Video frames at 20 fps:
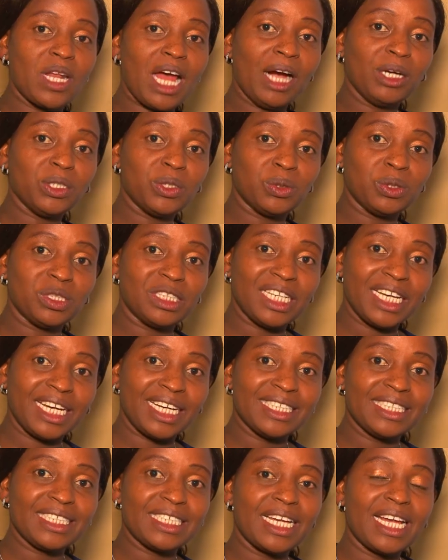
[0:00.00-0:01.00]
how to
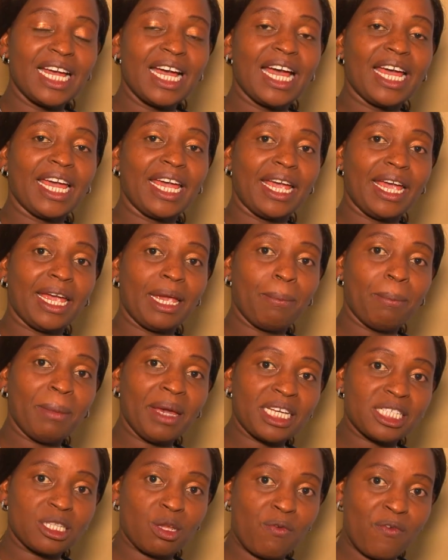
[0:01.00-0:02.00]
change a
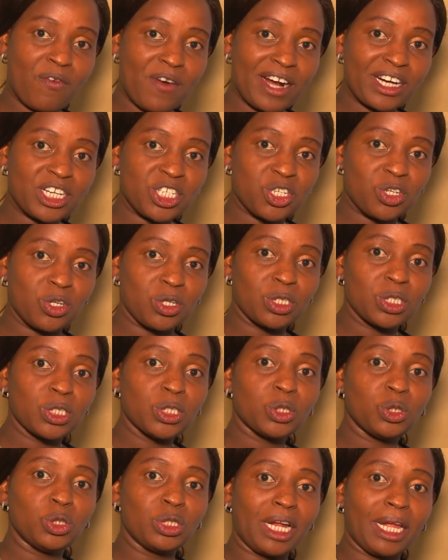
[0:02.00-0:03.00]
mixed fraction
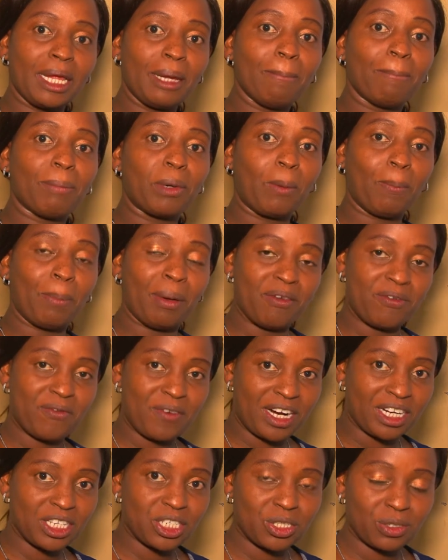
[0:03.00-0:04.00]
to an improper
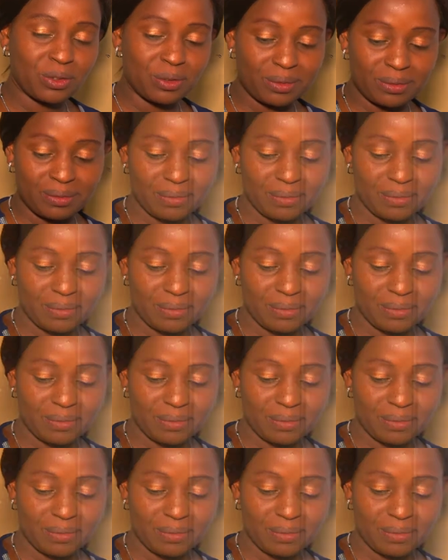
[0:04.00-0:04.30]
fraction.